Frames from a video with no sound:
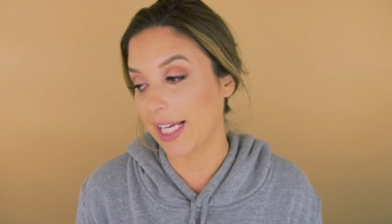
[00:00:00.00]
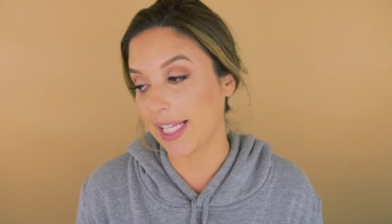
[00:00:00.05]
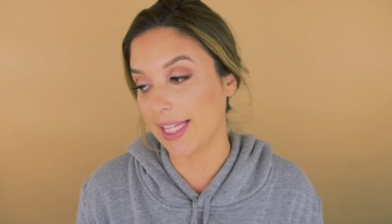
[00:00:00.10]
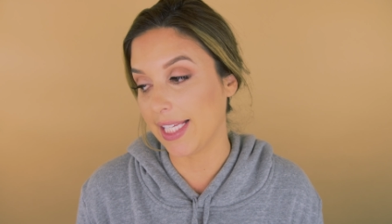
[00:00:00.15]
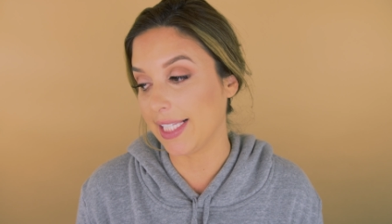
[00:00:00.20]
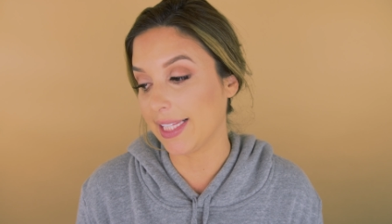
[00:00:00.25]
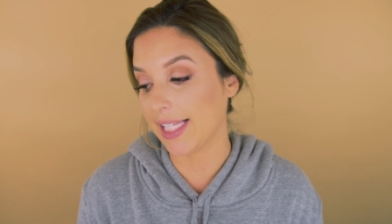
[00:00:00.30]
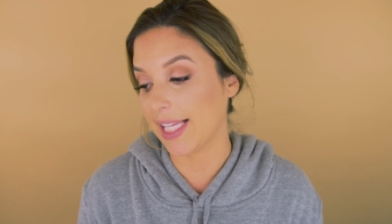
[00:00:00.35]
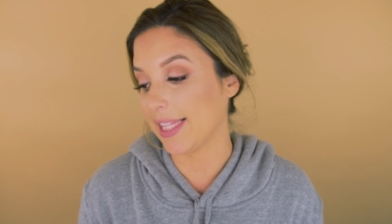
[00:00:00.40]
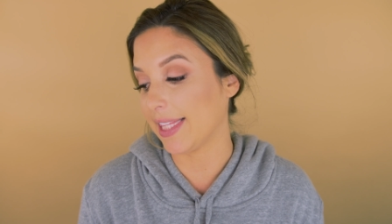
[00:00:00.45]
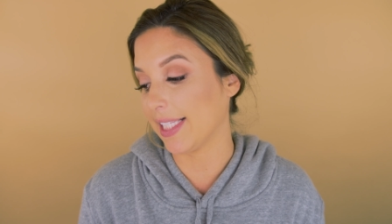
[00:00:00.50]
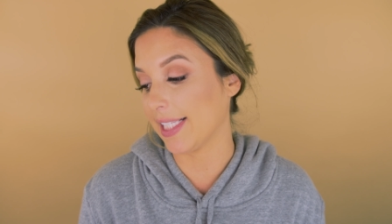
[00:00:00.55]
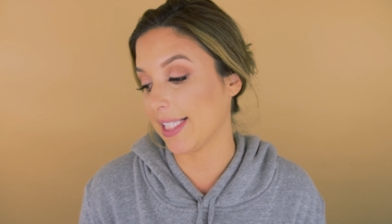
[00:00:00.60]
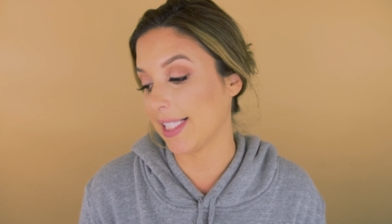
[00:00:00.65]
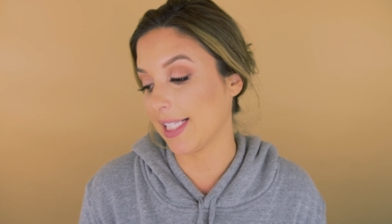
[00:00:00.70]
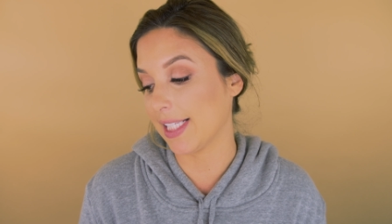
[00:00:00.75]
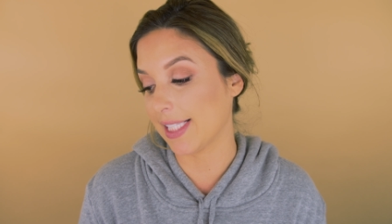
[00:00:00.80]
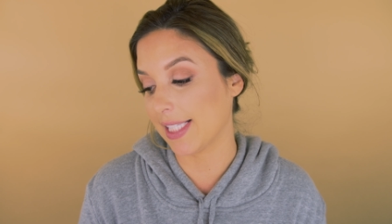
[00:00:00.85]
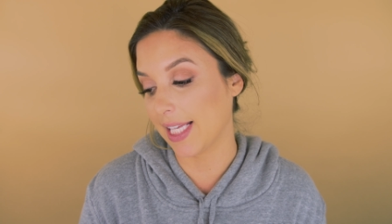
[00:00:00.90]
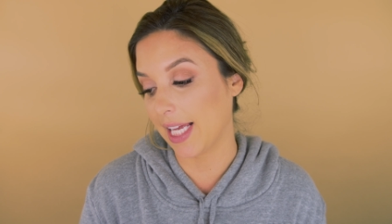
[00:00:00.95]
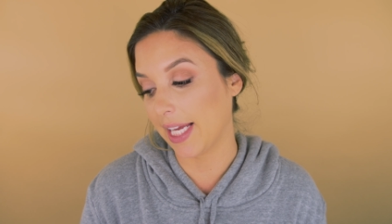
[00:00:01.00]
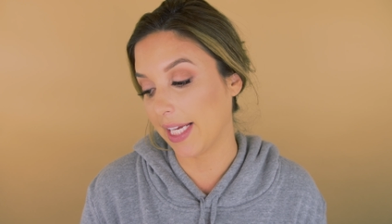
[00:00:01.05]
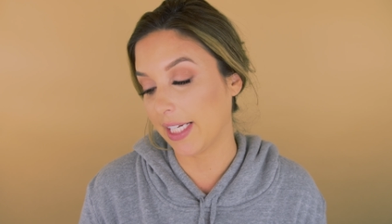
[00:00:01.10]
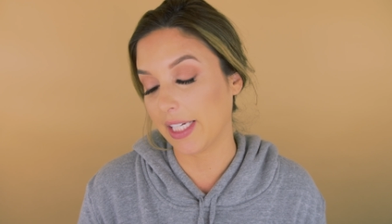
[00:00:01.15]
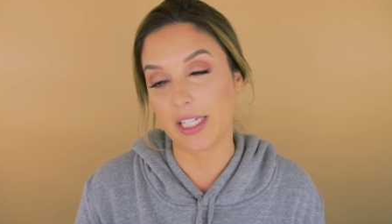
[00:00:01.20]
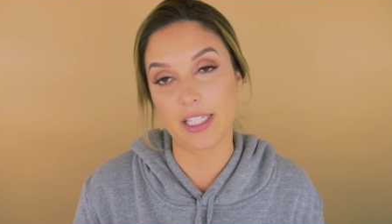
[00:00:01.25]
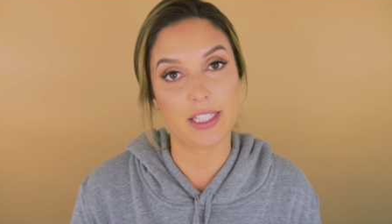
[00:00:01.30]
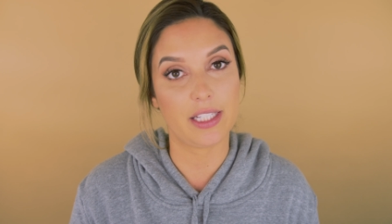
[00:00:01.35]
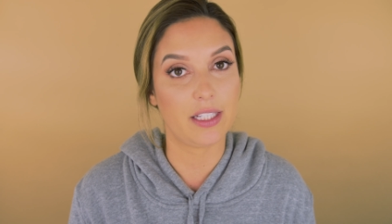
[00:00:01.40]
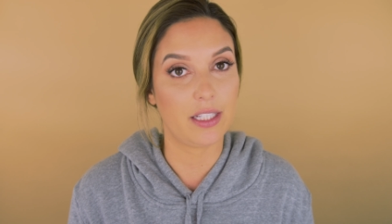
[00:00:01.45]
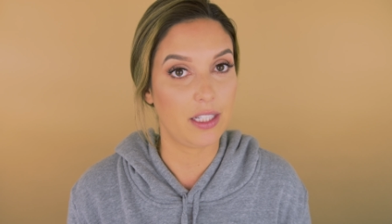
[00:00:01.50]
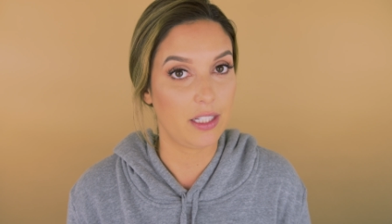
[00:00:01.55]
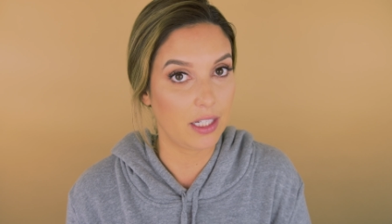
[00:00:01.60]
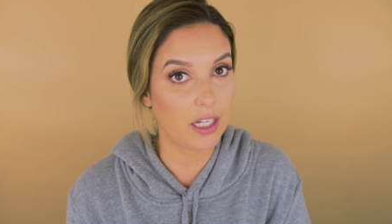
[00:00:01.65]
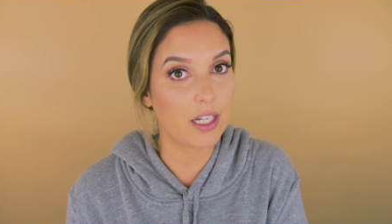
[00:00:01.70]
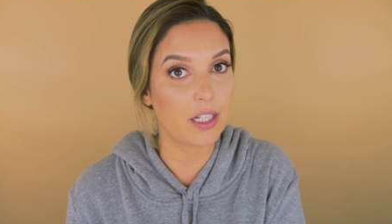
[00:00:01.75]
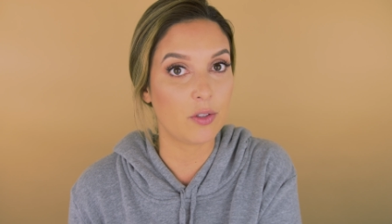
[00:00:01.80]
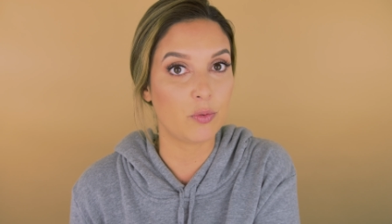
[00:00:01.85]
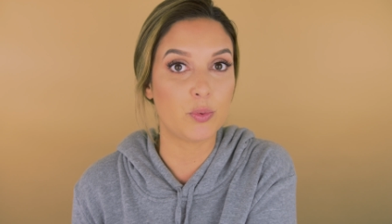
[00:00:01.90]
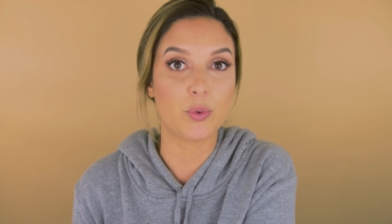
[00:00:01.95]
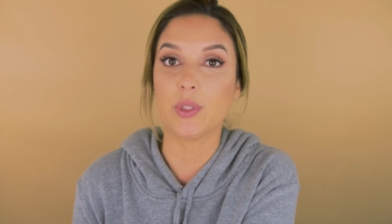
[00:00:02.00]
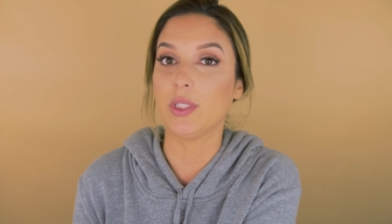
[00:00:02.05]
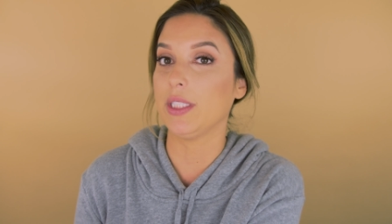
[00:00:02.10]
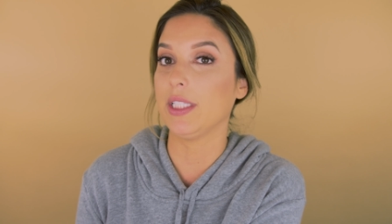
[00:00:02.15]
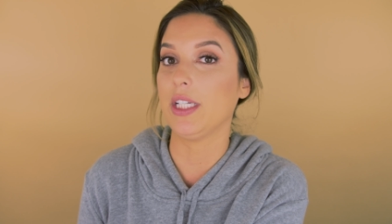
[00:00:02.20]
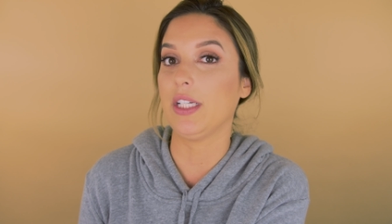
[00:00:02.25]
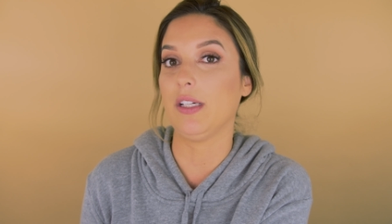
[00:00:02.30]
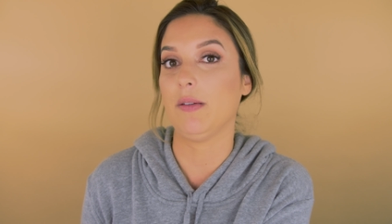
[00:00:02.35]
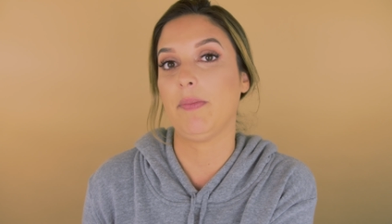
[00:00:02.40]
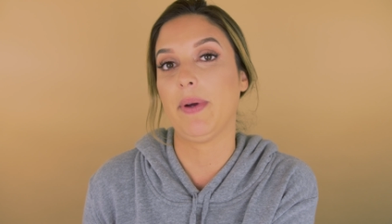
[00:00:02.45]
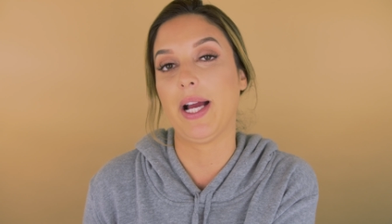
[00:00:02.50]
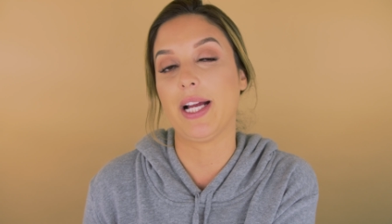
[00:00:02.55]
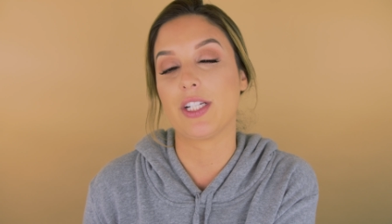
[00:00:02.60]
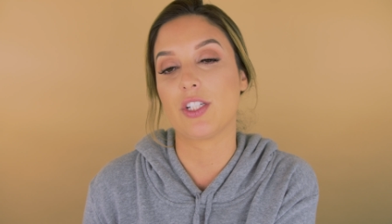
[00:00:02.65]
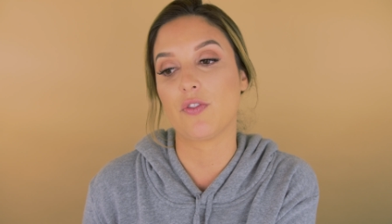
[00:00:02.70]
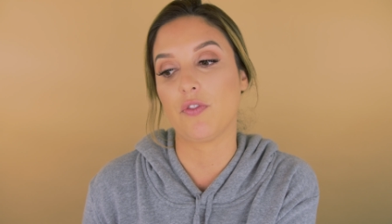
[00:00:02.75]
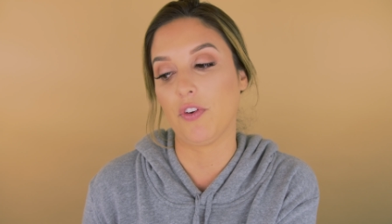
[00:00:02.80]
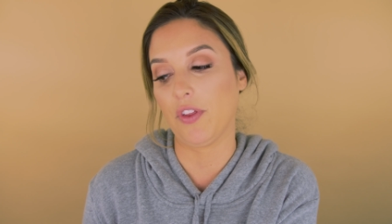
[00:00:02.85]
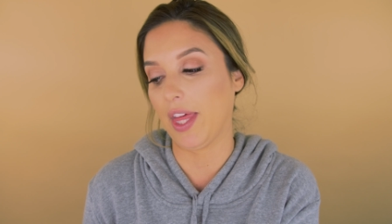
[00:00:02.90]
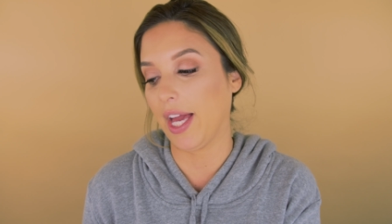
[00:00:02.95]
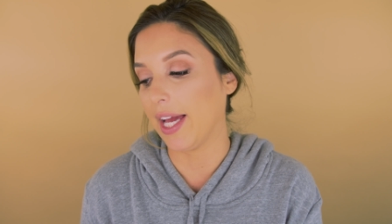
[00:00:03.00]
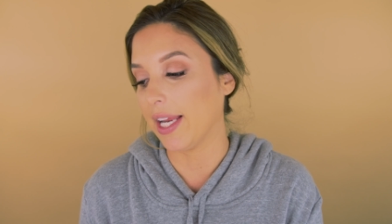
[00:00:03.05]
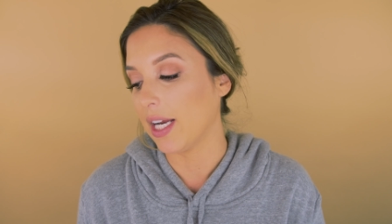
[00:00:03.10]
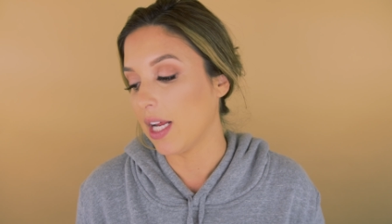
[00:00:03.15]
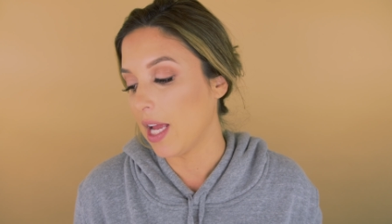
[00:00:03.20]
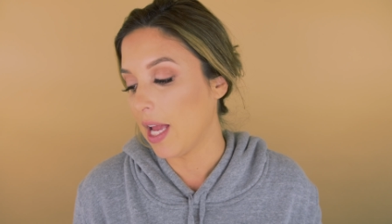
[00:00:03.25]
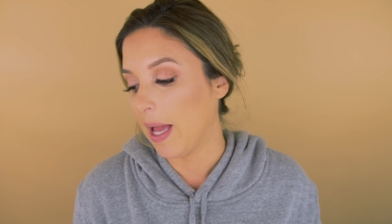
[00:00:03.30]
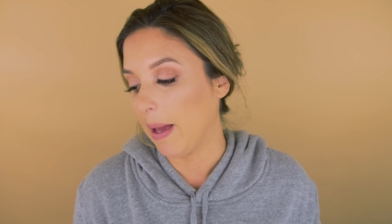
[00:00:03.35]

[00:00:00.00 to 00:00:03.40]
I think that this is like a really good match for that.